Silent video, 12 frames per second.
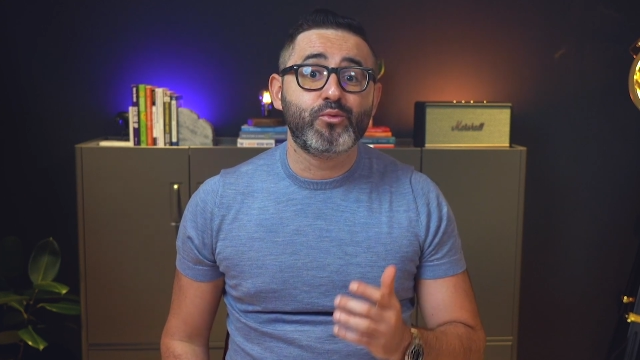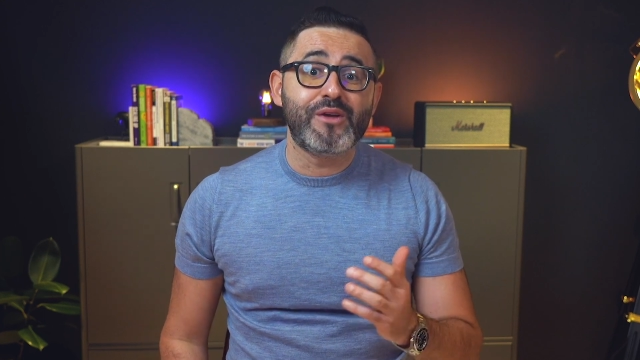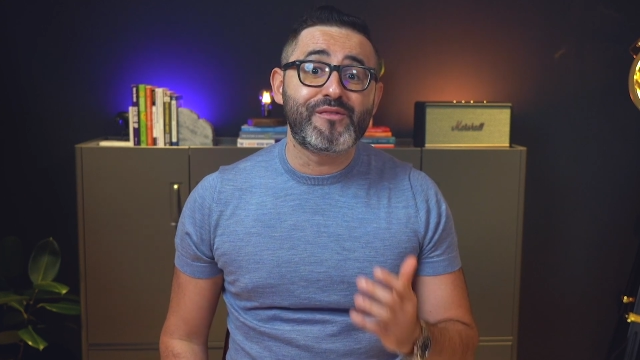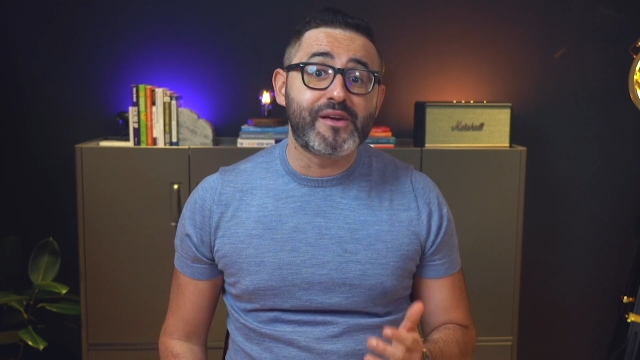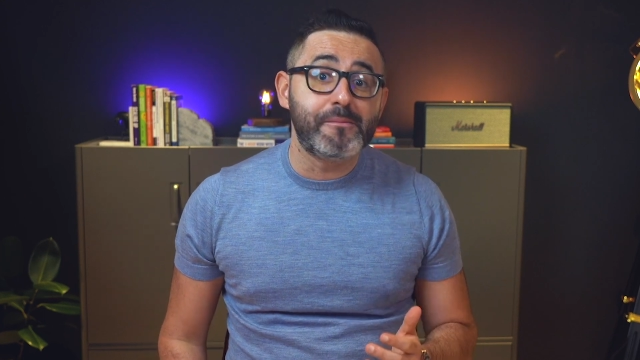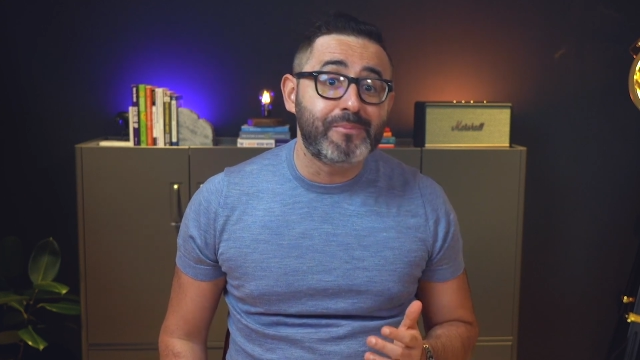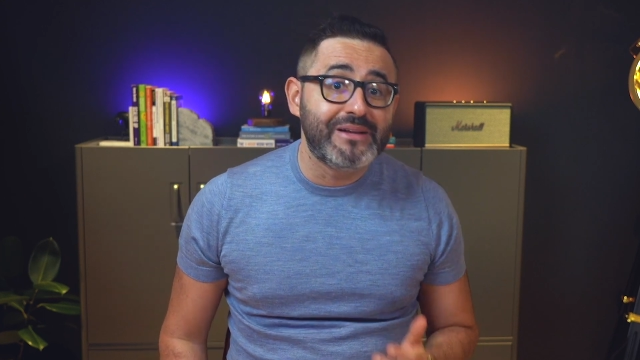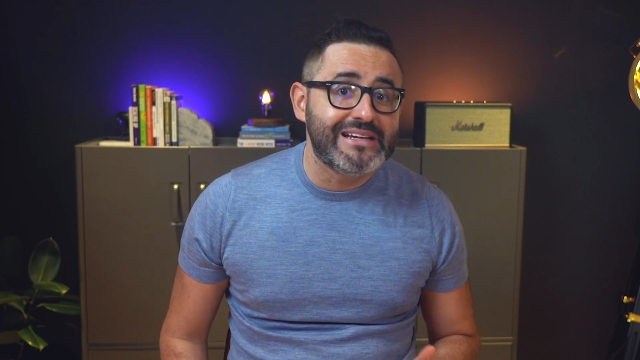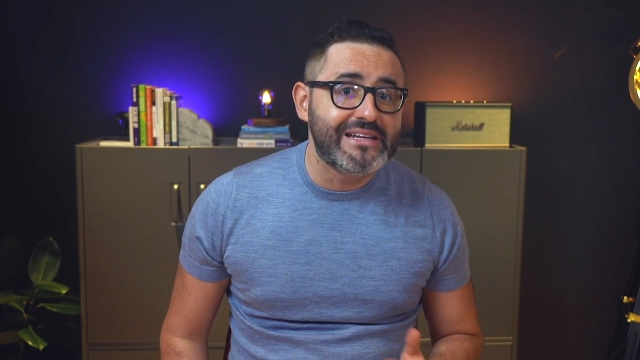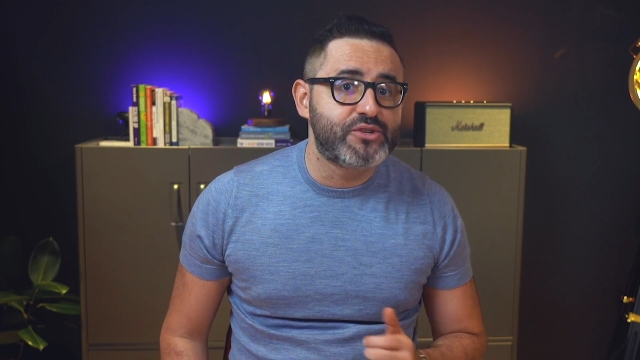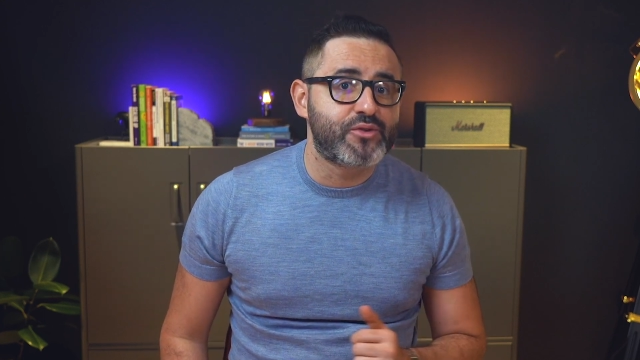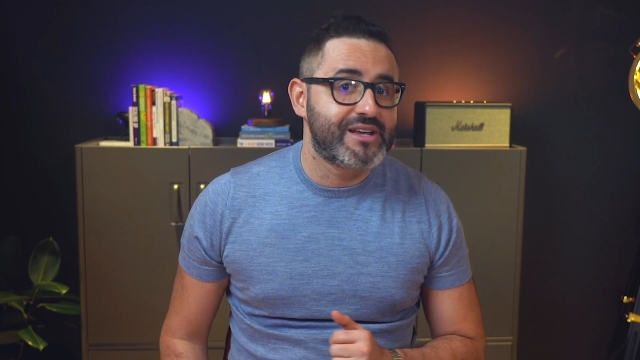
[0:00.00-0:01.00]
we've
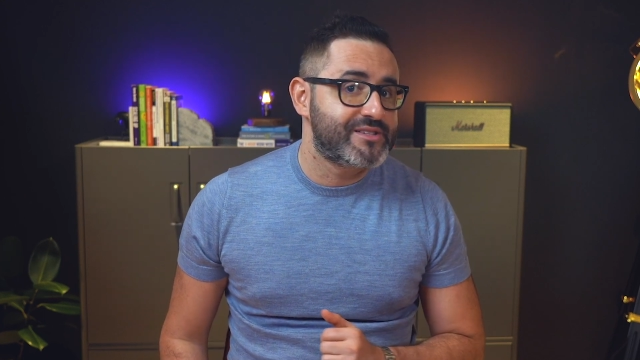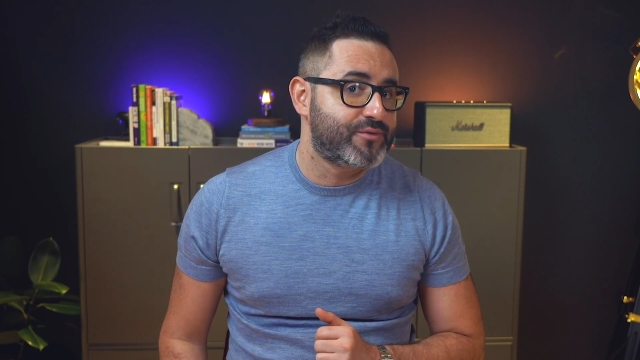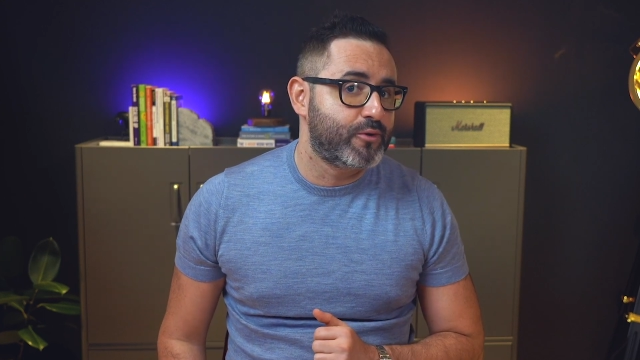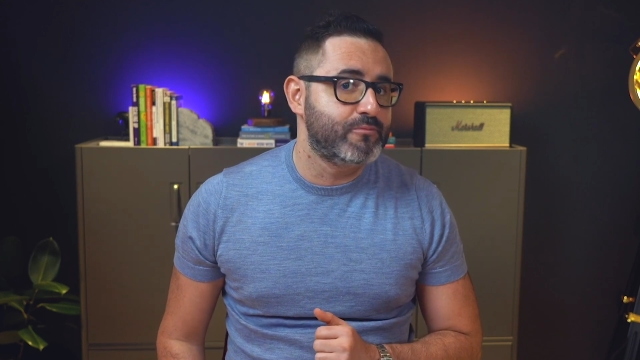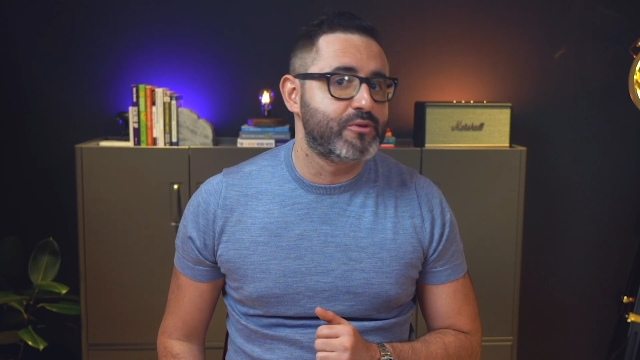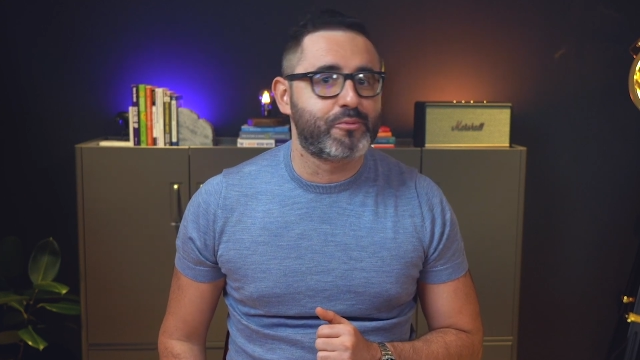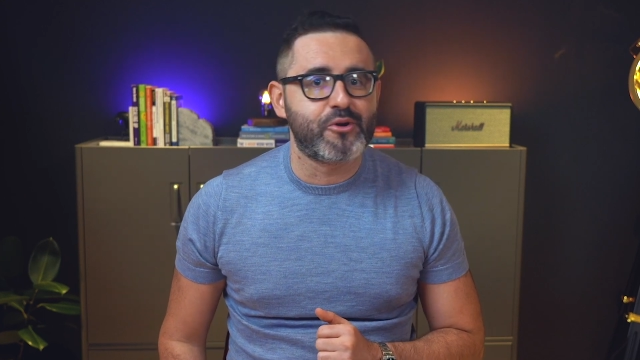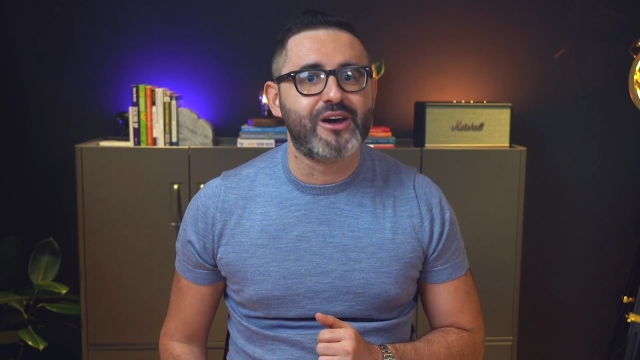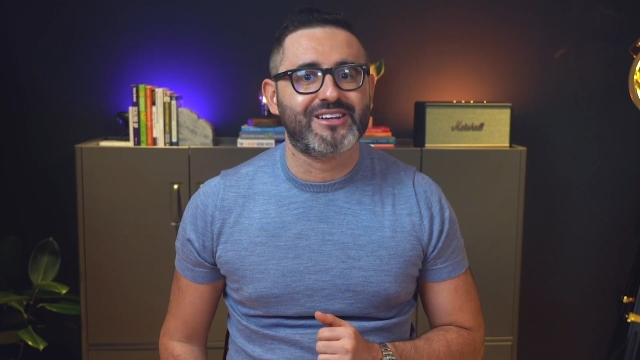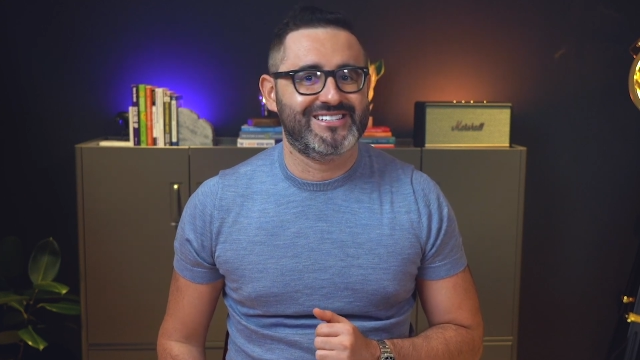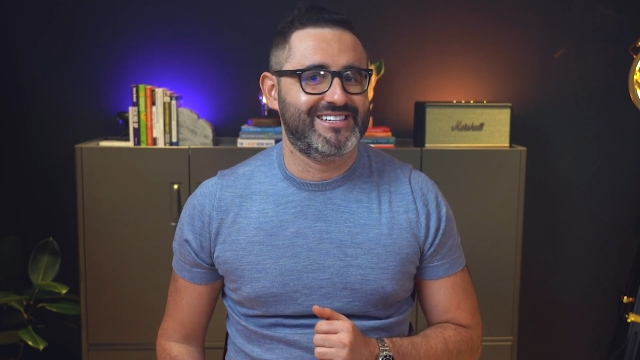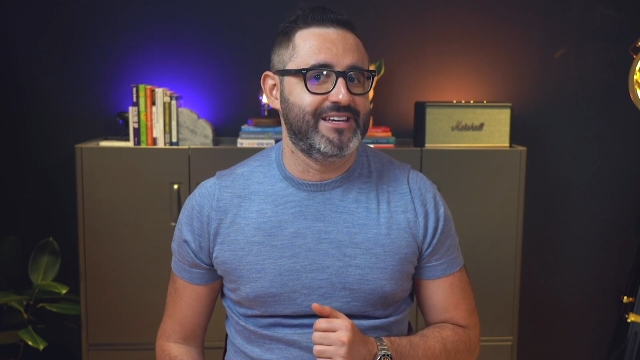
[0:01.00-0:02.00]
completely transformed the
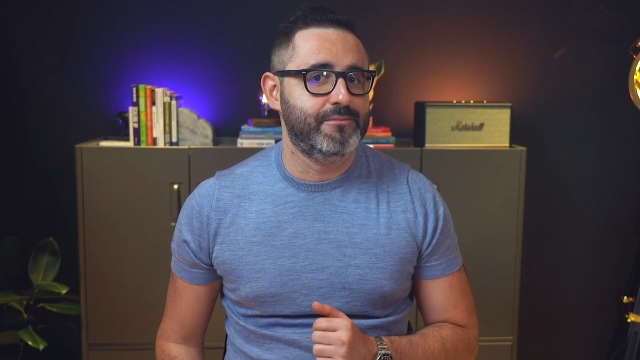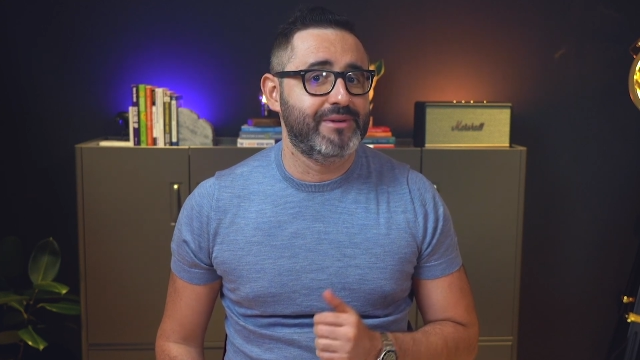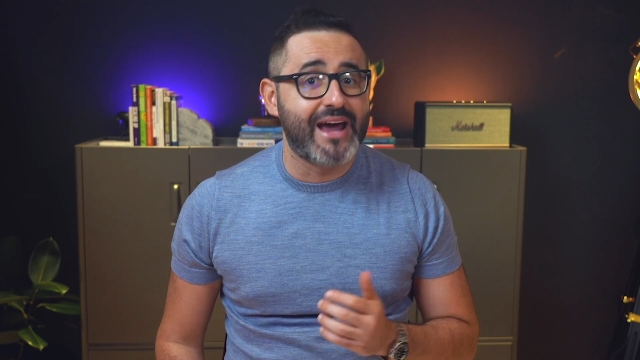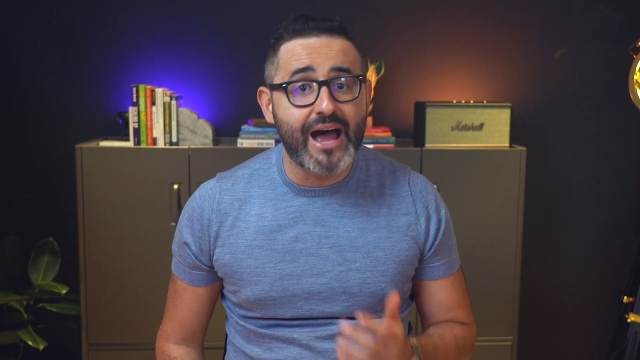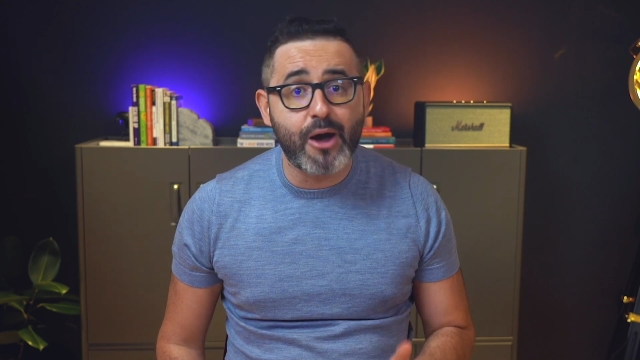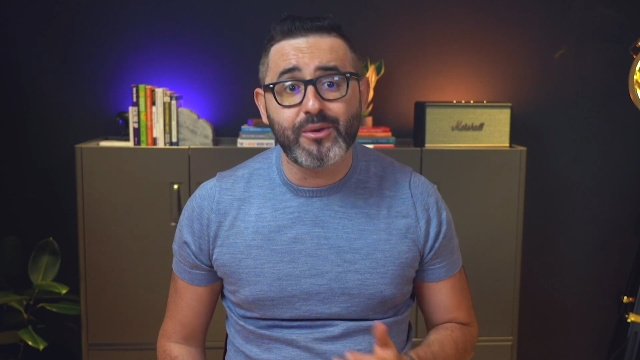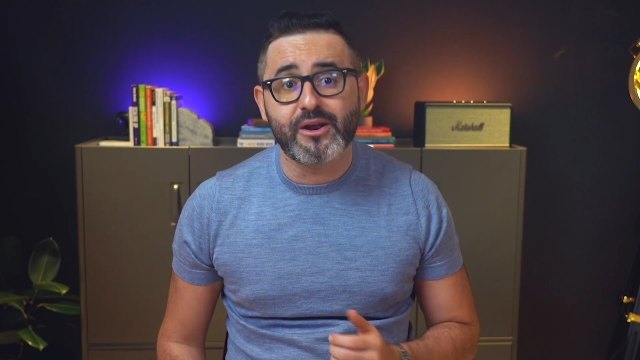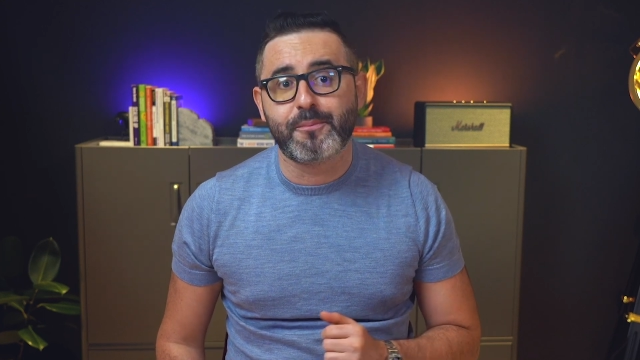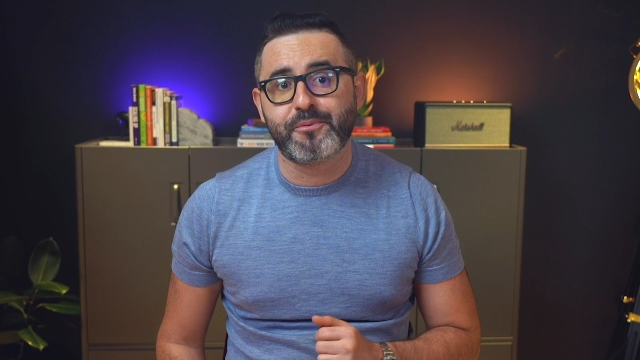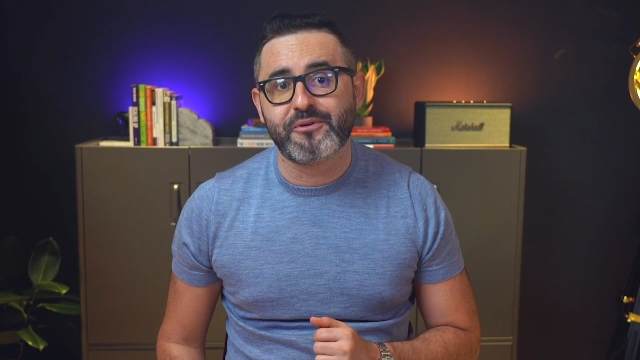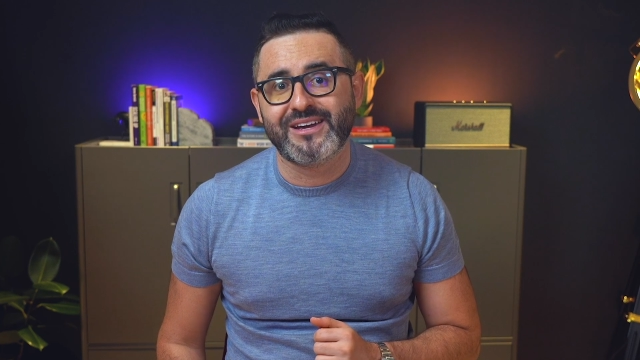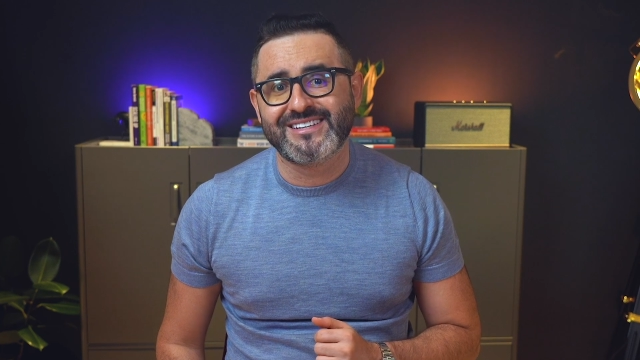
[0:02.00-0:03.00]
product team and how it
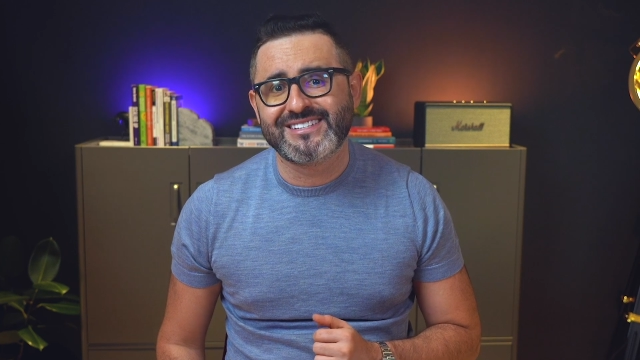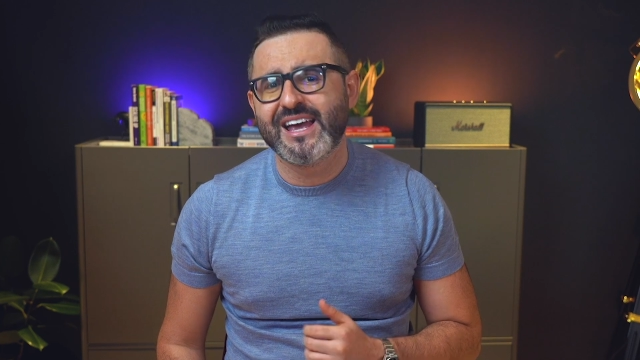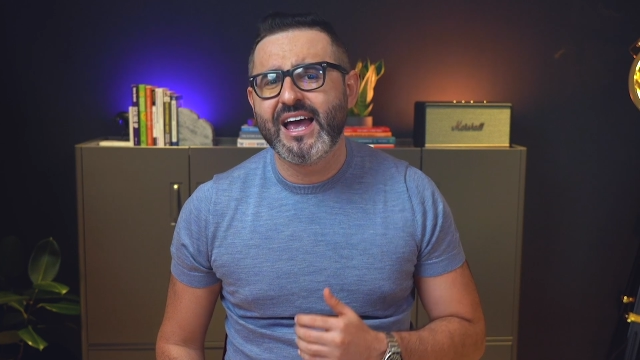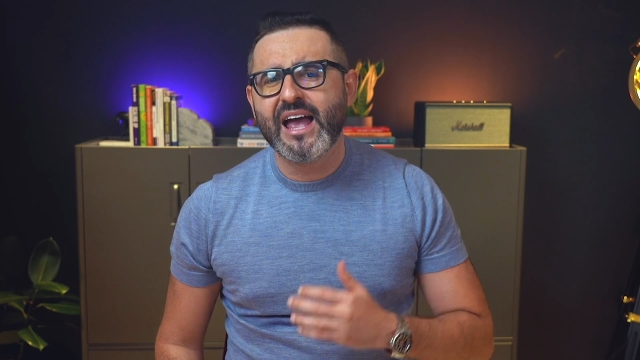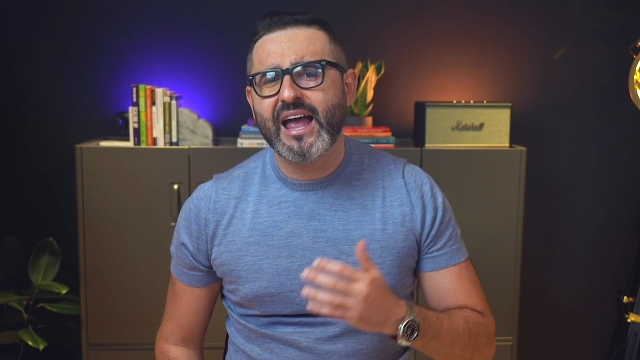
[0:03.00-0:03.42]
operates,